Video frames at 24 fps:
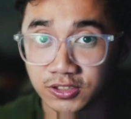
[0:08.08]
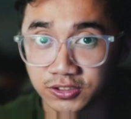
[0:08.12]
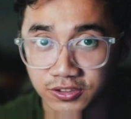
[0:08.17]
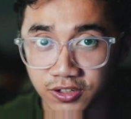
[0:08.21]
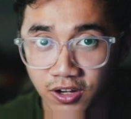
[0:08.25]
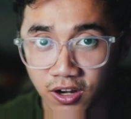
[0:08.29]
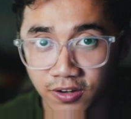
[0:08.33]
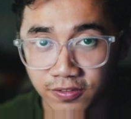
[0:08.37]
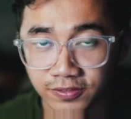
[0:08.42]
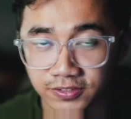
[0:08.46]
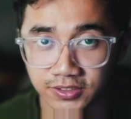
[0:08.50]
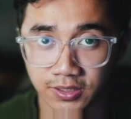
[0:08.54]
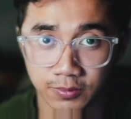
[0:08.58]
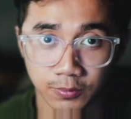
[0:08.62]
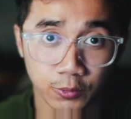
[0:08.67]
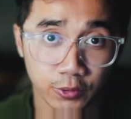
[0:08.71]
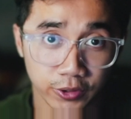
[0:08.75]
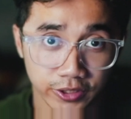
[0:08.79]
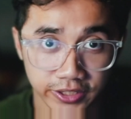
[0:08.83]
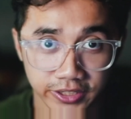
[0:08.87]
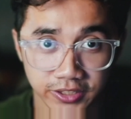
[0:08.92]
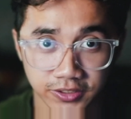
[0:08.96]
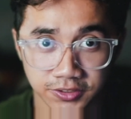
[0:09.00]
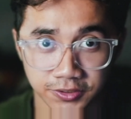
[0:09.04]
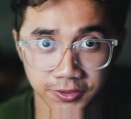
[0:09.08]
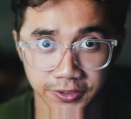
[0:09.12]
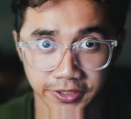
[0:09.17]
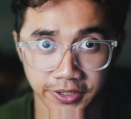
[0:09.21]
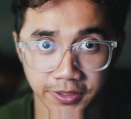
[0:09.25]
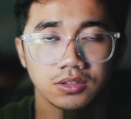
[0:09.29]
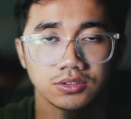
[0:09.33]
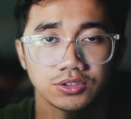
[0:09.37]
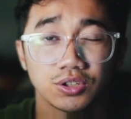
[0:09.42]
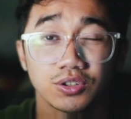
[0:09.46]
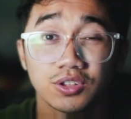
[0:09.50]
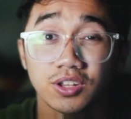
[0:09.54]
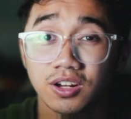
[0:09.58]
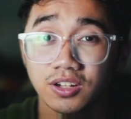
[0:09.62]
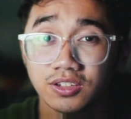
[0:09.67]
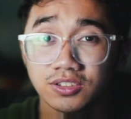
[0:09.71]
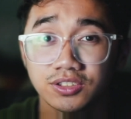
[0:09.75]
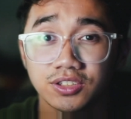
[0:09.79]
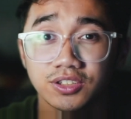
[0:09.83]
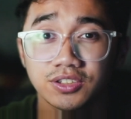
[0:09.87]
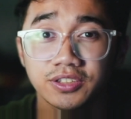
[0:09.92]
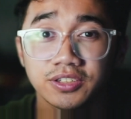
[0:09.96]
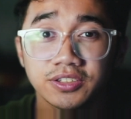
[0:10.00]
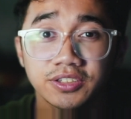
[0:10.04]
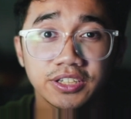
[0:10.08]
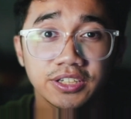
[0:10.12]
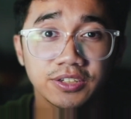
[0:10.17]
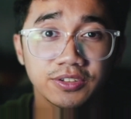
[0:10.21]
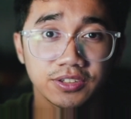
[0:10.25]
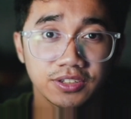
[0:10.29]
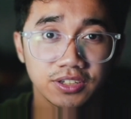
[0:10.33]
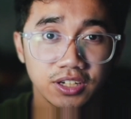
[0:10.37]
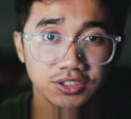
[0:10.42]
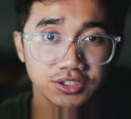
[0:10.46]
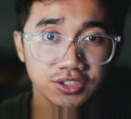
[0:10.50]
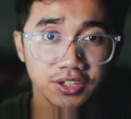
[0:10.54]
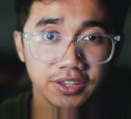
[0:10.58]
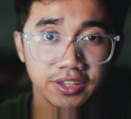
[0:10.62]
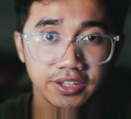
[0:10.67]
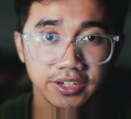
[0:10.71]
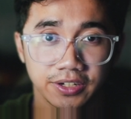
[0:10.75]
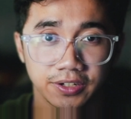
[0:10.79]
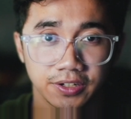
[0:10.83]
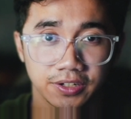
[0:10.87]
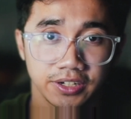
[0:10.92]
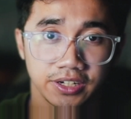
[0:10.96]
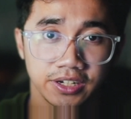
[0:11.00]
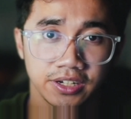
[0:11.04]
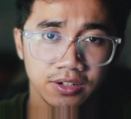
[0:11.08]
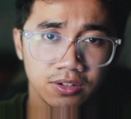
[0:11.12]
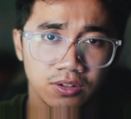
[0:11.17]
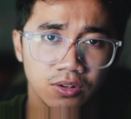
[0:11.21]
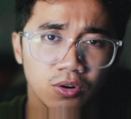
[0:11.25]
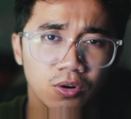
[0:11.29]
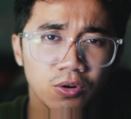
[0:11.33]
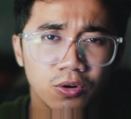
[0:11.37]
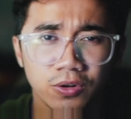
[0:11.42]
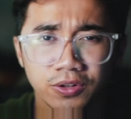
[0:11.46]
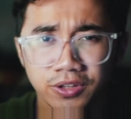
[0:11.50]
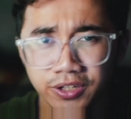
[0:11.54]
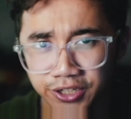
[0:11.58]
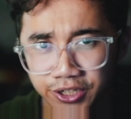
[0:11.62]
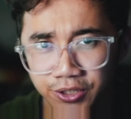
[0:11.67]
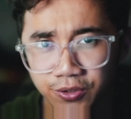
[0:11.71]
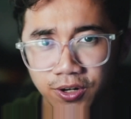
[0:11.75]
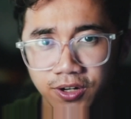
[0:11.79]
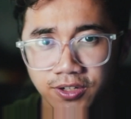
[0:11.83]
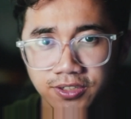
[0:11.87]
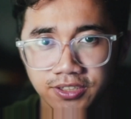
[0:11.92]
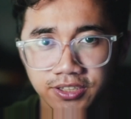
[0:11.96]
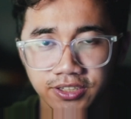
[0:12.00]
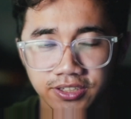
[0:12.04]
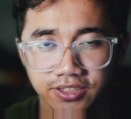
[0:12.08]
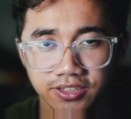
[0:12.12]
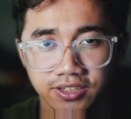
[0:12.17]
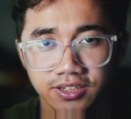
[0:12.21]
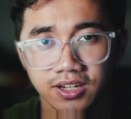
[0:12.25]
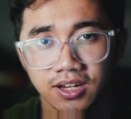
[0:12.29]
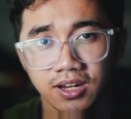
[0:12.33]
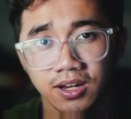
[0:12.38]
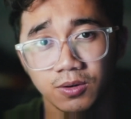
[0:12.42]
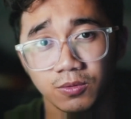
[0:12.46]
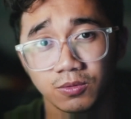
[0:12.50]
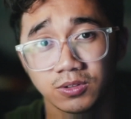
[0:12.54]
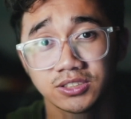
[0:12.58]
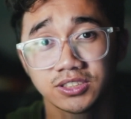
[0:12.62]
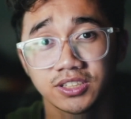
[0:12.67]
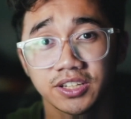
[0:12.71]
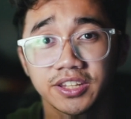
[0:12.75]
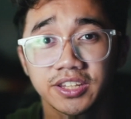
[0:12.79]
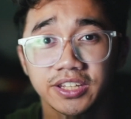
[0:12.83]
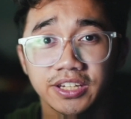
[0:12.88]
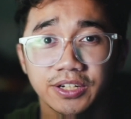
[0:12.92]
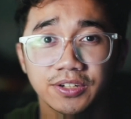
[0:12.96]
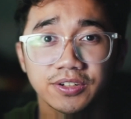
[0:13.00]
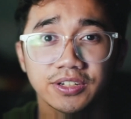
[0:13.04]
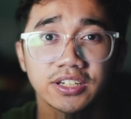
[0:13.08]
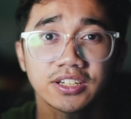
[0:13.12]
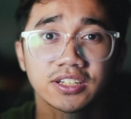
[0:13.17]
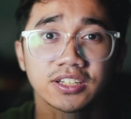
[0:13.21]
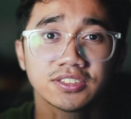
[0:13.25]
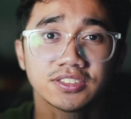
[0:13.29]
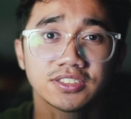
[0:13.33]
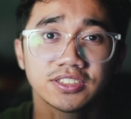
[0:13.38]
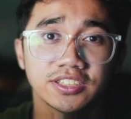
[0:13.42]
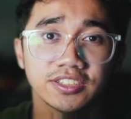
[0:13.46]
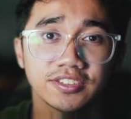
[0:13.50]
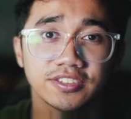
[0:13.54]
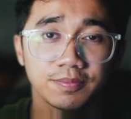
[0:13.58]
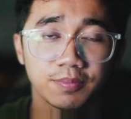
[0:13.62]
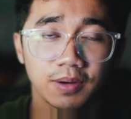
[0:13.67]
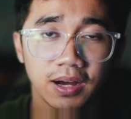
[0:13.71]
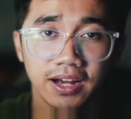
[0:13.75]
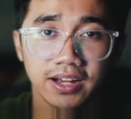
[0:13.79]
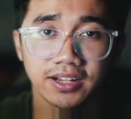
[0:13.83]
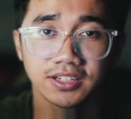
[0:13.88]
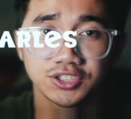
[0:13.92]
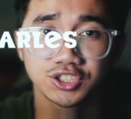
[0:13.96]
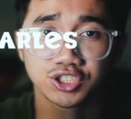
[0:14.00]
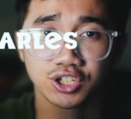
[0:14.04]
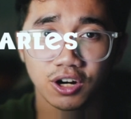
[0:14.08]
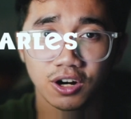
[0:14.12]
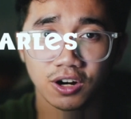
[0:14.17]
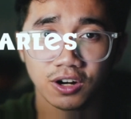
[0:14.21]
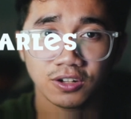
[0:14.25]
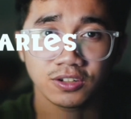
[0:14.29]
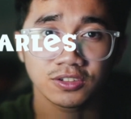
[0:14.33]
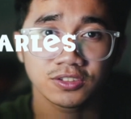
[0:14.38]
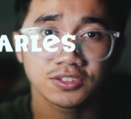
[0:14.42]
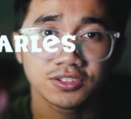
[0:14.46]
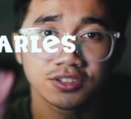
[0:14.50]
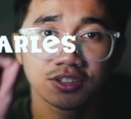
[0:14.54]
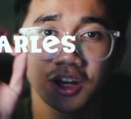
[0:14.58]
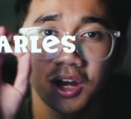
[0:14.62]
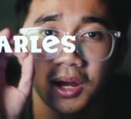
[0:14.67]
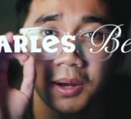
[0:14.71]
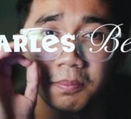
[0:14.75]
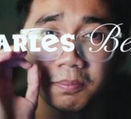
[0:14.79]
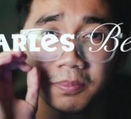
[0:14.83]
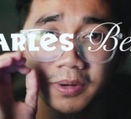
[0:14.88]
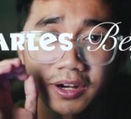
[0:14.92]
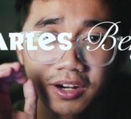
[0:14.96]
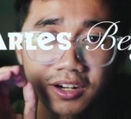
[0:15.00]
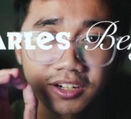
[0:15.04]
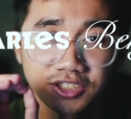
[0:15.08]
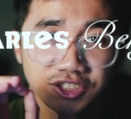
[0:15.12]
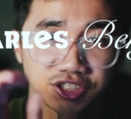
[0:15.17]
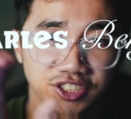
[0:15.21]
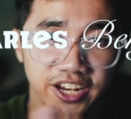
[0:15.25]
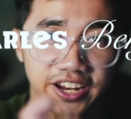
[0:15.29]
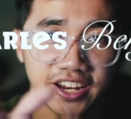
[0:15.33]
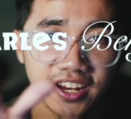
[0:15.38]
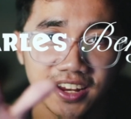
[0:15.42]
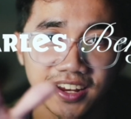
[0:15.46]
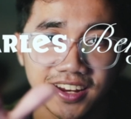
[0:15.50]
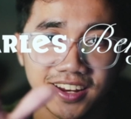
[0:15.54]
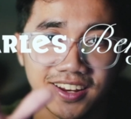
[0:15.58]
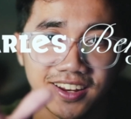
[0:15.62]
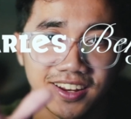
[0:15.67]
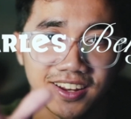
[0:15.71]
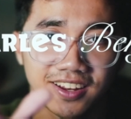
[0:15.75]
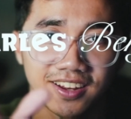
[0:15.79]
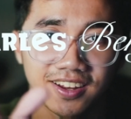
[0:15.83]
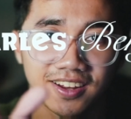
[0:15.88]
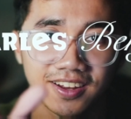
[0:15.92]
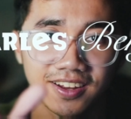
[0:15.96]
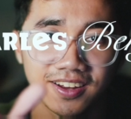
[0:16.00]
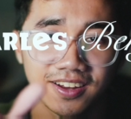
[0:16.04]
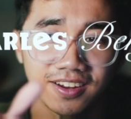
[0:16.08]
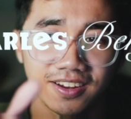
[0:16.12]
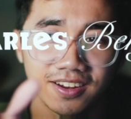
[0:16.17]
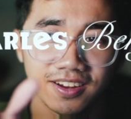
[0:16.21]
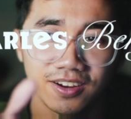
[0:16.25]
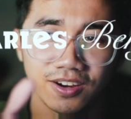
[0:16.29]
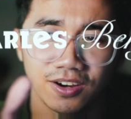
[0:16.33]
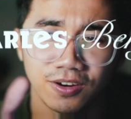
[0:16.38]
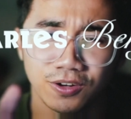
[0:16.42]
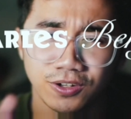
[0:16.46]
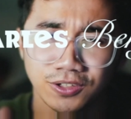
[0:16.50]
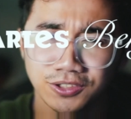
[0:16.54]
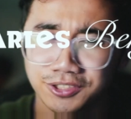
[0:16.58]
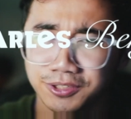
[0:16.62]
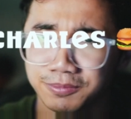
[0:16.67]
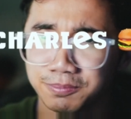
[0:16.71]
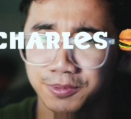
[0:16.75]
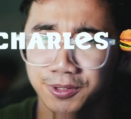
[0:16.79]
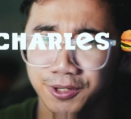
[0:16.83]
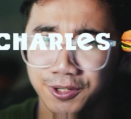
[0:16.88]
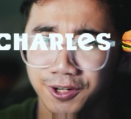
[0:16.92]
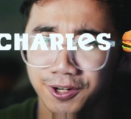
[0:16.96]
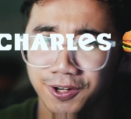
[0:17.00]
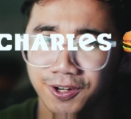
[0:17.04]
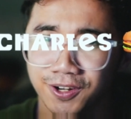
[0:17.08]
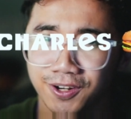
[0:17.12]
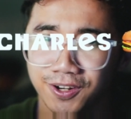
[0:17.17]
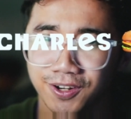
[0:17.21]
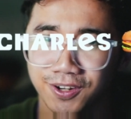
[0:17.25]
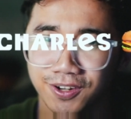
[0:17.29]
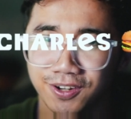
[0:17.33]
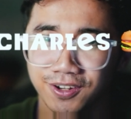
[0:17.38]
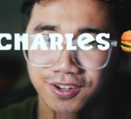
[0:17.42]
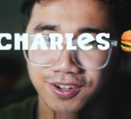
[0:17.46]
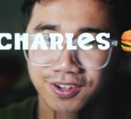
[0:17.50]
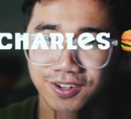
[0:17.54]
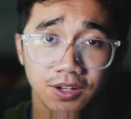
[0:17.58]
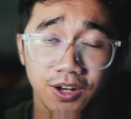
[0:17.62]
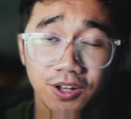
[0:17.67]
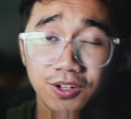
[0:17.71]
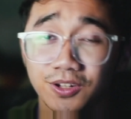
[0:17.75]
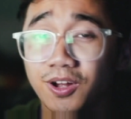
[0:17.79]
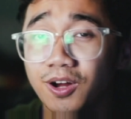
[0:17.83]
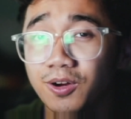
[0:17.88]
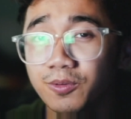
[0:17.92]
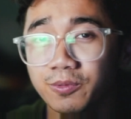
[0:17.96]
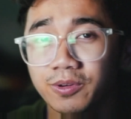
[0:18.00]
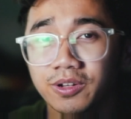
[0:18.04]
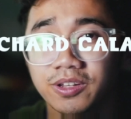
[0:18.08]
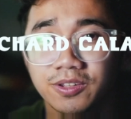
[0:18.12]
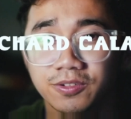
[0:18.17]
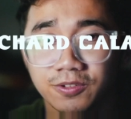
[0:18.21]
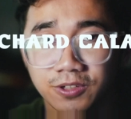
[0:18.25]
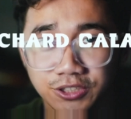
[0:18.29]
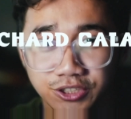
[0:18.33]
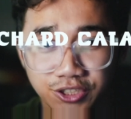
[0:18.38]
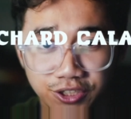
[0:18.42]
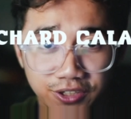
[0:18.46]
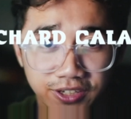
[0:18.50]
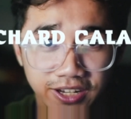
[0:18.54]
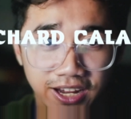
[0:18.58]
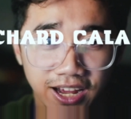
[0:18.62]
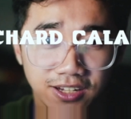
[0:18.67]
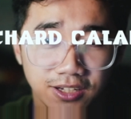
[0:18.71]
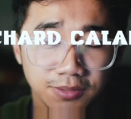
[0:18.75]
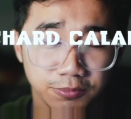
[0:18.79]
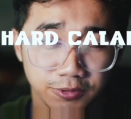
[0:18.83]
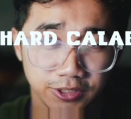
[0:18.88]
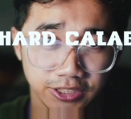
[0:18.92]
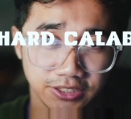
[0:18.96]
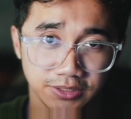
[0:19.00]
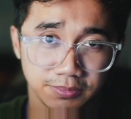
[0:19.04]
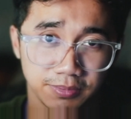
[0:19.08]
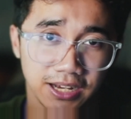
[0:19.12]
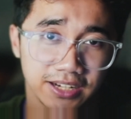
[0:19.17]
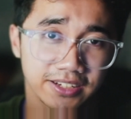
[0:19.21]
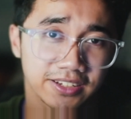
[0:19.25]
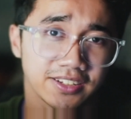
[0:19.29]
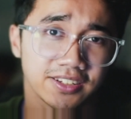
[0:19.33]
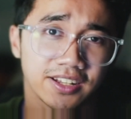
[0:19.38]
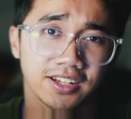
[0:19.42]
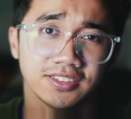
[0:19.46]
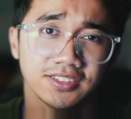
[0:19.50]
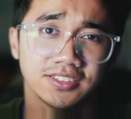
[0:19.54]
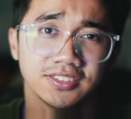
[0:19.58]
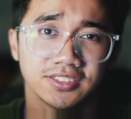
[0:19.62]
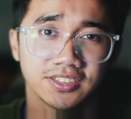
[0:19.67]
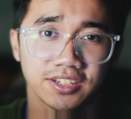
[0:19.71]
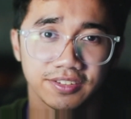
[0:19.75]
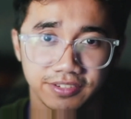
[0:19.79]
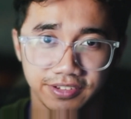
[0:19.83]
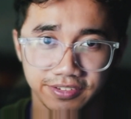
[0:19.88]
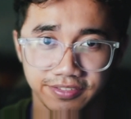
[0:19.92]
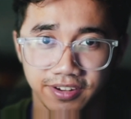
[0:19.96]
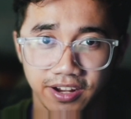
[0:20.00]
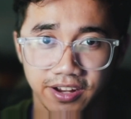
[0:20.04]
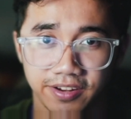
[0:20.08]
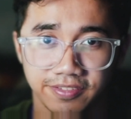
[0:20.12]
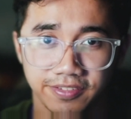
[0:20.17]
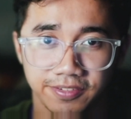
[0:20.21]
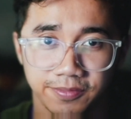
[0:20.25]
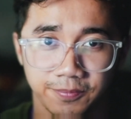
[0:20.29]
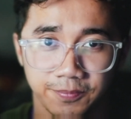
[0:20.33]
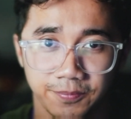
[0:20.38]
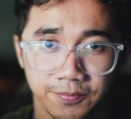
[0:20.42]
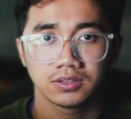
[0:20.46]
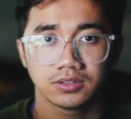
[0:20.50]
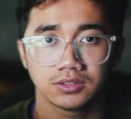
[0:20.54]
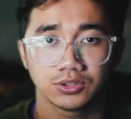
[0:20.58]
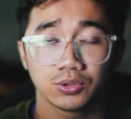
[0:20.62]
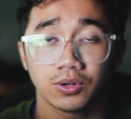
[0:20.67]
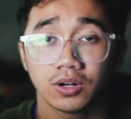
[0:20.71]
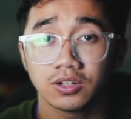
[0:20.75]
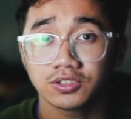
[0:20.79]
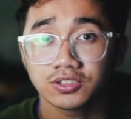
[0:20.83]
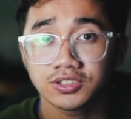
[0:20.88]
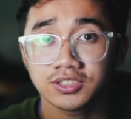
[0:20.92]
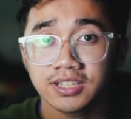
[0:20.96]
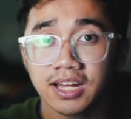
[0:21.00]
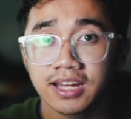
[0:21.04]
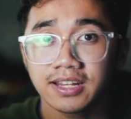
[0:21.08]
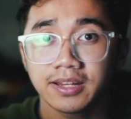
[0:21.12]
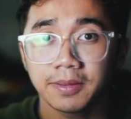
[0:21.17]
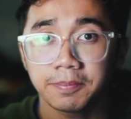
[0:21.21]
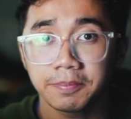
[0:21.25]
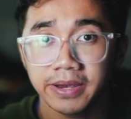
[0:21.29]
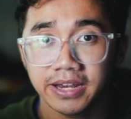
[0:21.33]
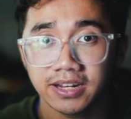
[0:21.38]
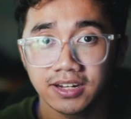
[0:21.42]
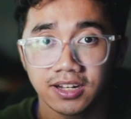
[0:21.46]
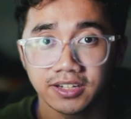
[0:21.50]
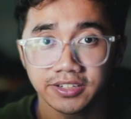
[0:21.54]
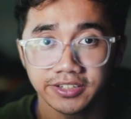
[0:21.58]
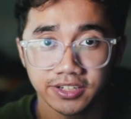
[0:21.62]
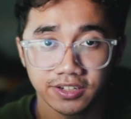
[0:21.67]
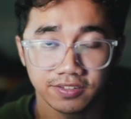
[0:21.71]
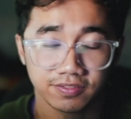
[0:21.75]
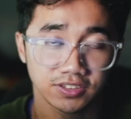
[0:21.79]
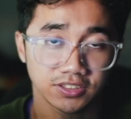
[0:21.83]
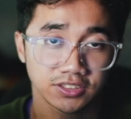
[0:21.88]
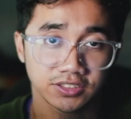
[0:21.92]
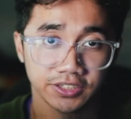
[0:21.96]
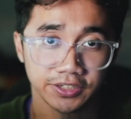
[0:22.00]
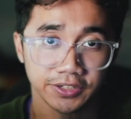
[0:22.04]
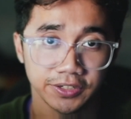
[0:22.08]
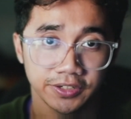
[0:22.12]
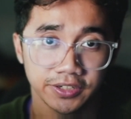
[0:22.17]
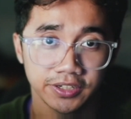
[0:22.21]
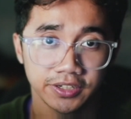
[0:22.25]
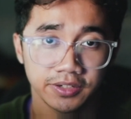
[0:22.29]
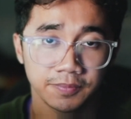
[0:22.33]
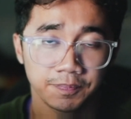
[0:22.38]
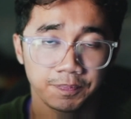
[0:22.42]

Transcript: off, some quick history. So the uncertainty reduction theory, or the URT, was a theory conceived by Charles Berger, or is it Berger, along with Richard Calabrese back in 1975. To understand the main idea of this theory,